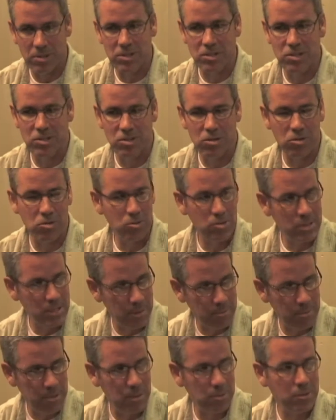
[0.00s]
just knew
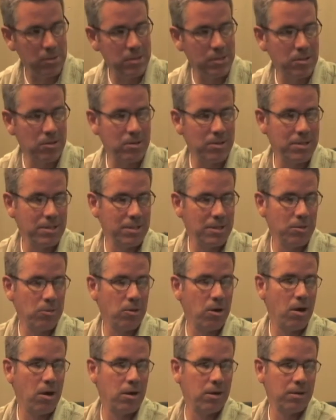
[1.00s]
something was seriously
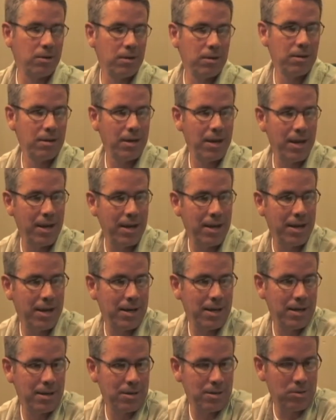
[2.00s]
wrong.
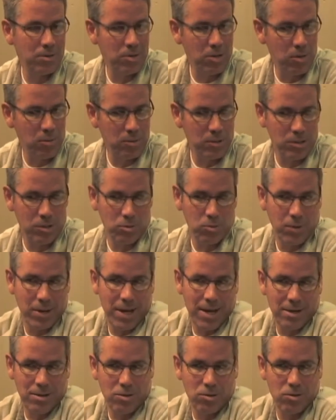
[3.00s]
And, you know, we just, we
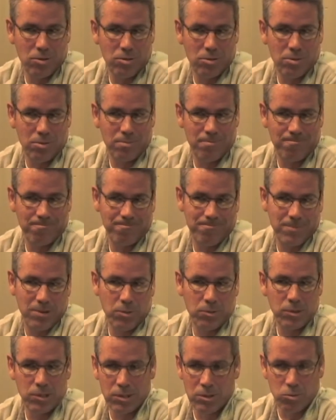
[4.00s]
had to, you know,
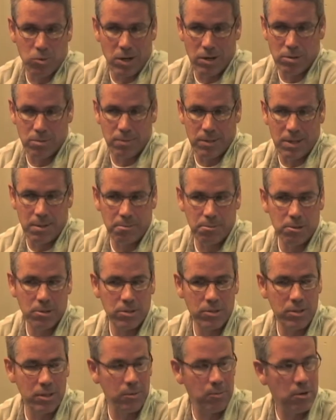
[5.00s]
we just rushed from the
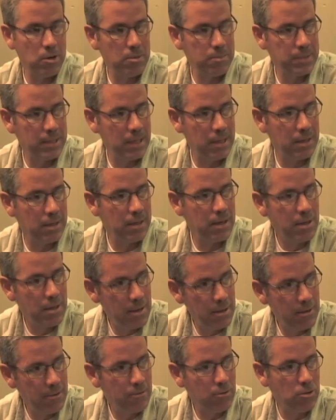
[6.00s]
emergency room. And then,
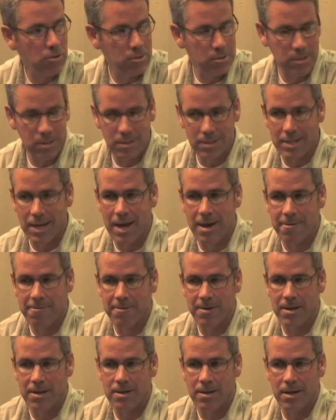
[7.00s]
of course, the staff
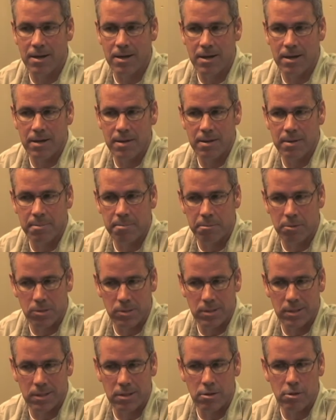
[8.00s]
at uh,
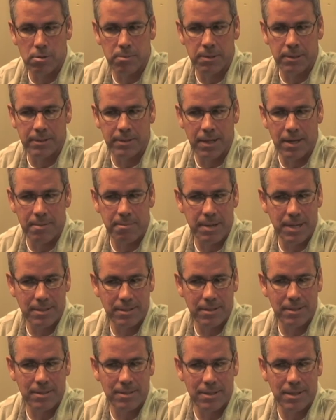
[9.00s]
Mercy Gilbert, they
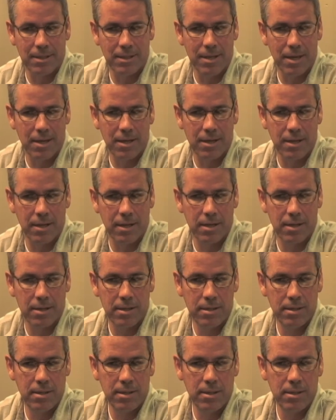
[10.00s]
basically said that, uh,
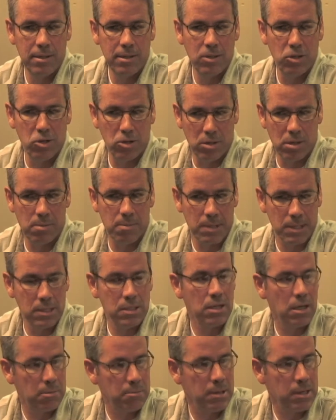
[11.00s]
you know, he'd been
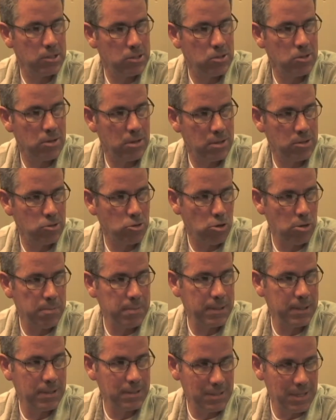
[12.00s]
stung by a scorpion
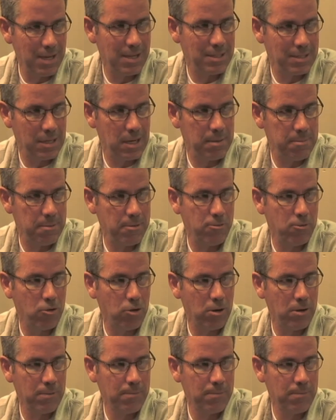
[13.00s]
because they had seen it before.